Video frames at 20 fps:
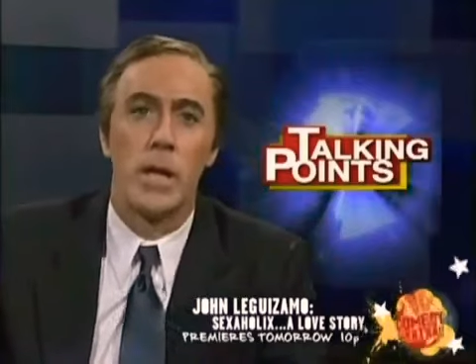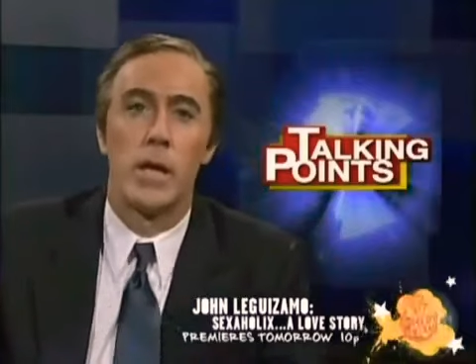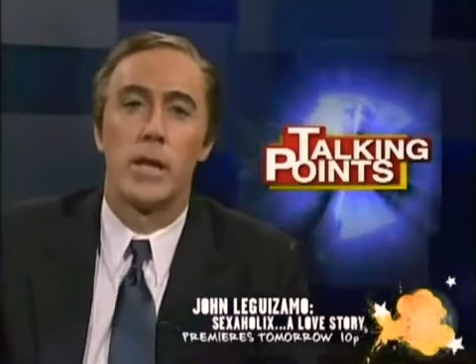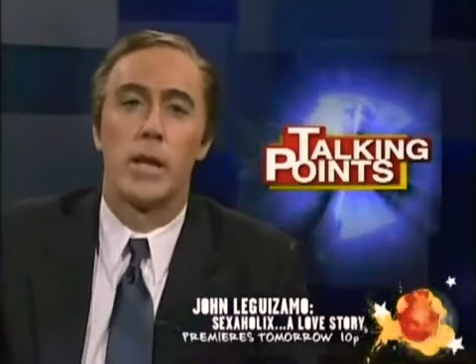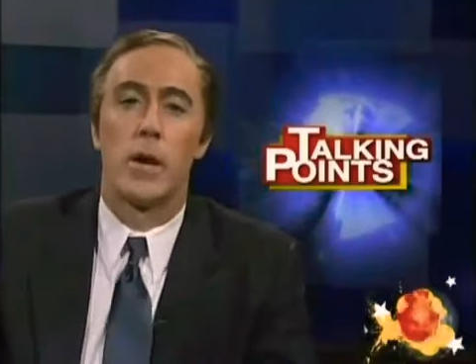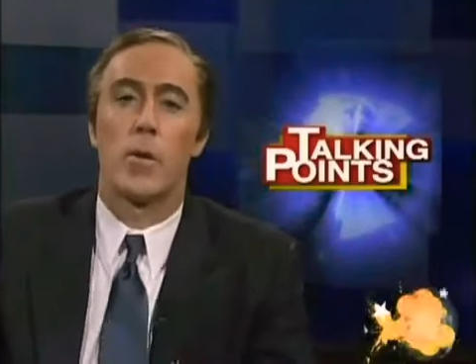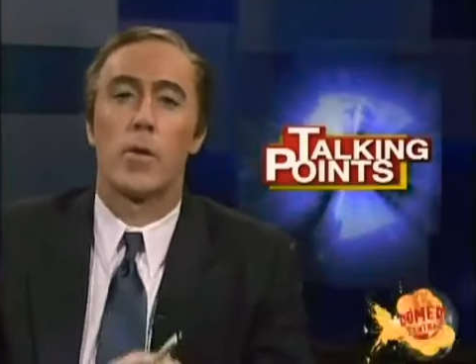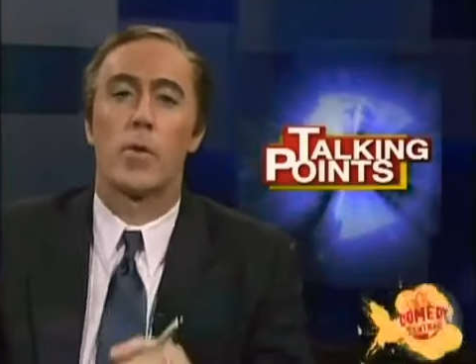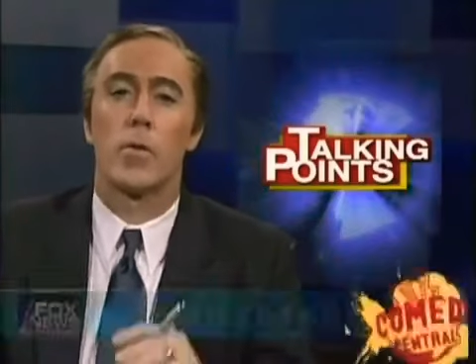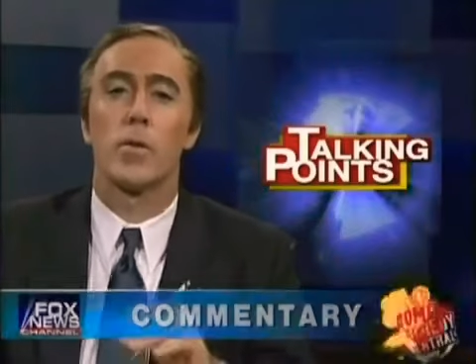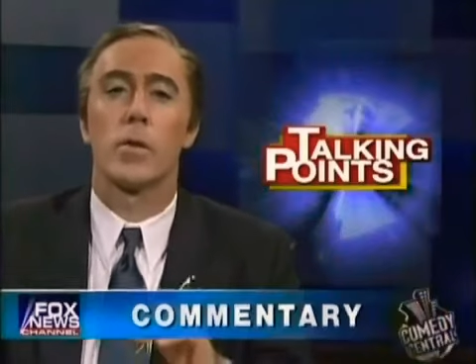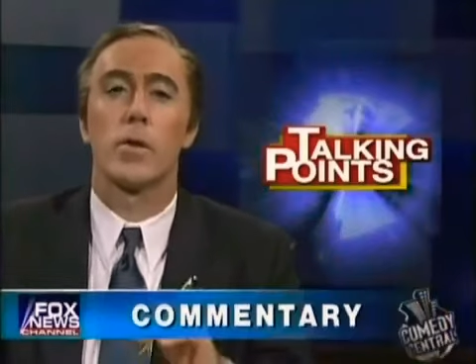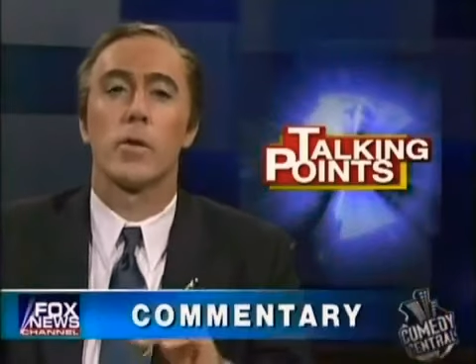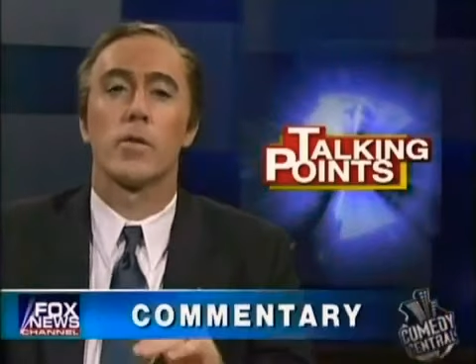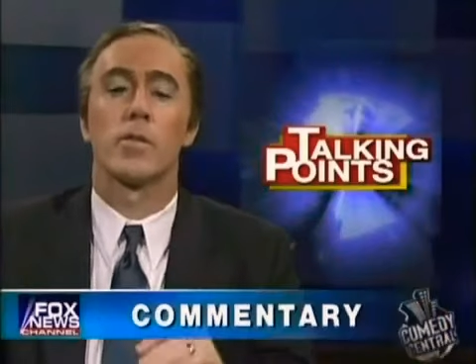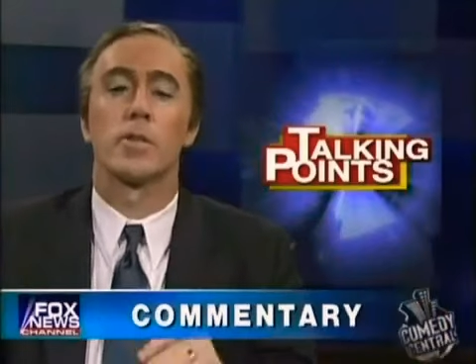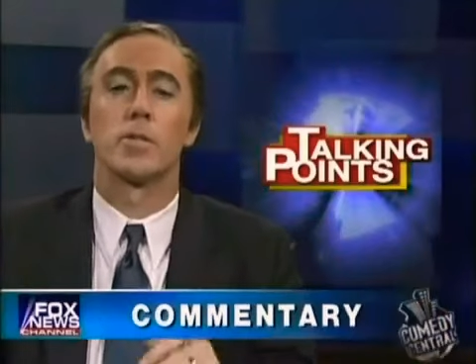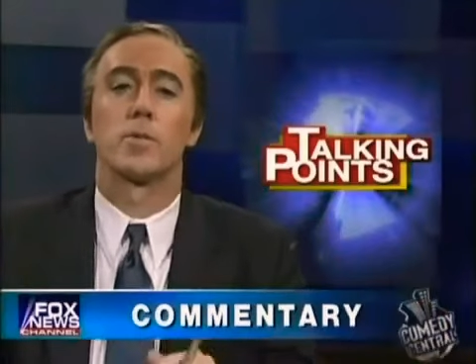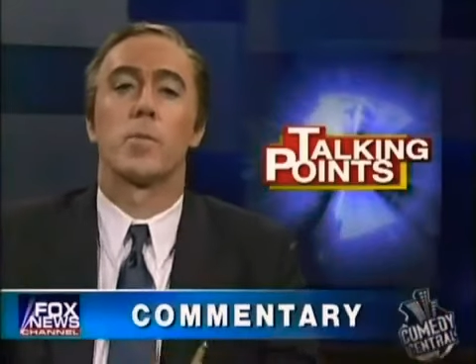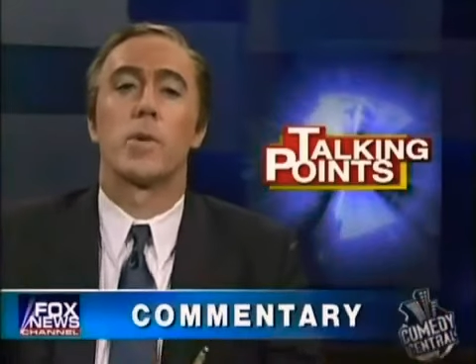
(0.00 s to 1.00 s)
Now, earlier
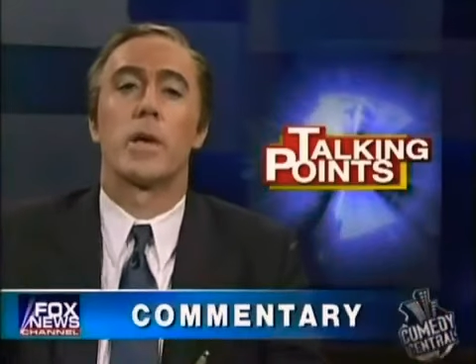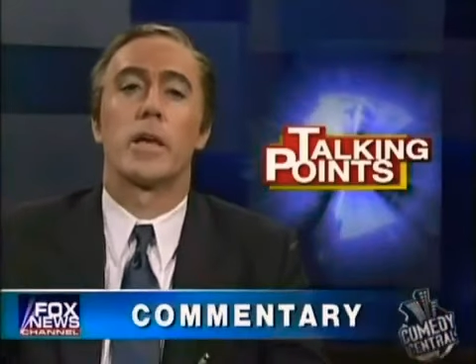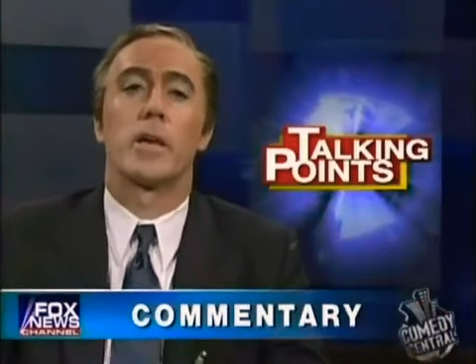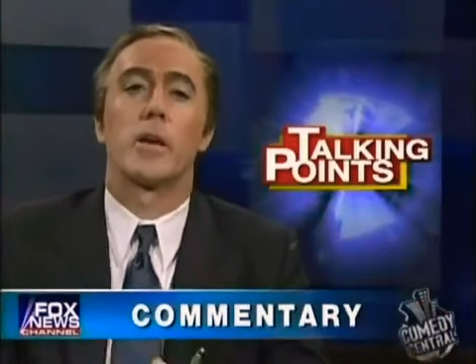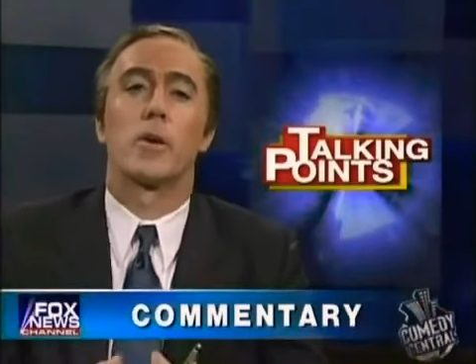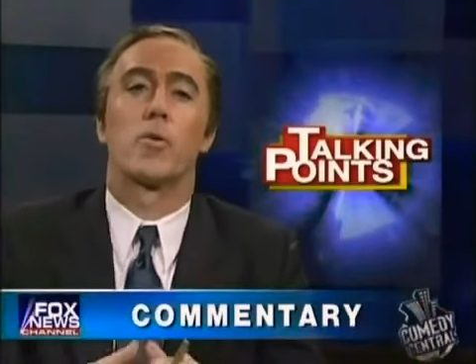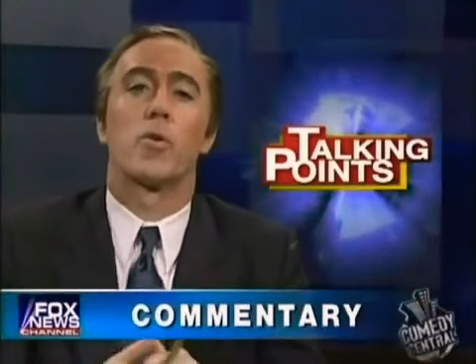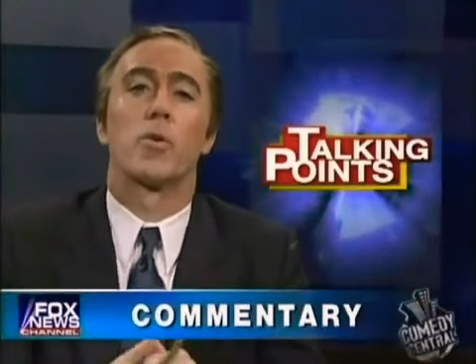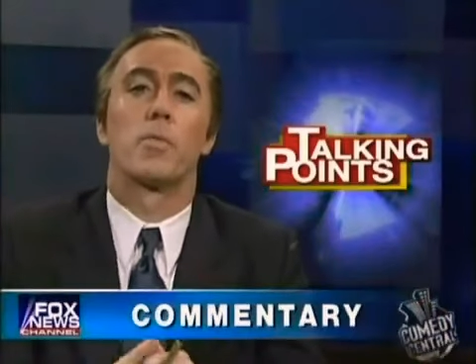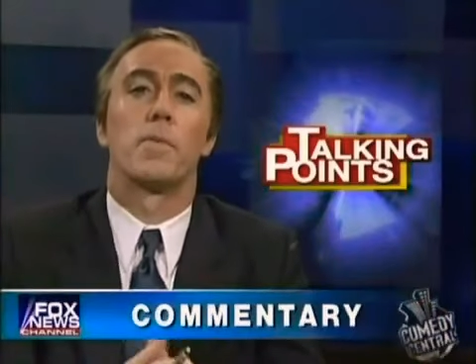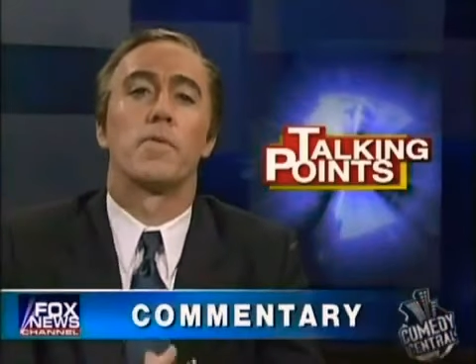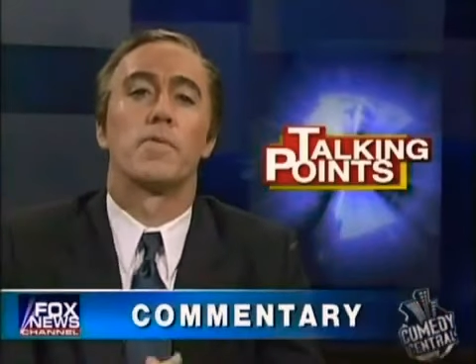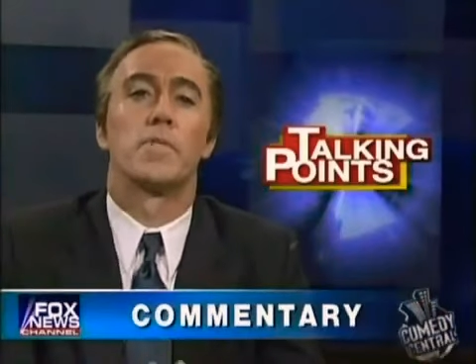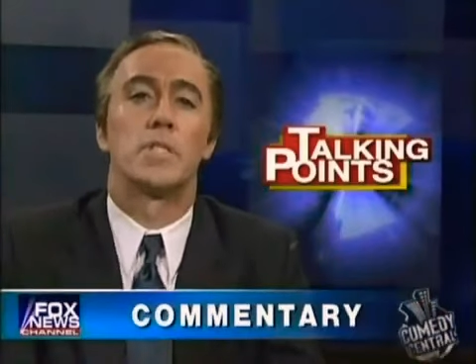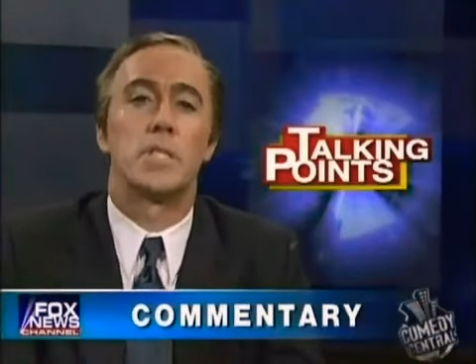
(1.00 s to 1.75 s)
this week, a group of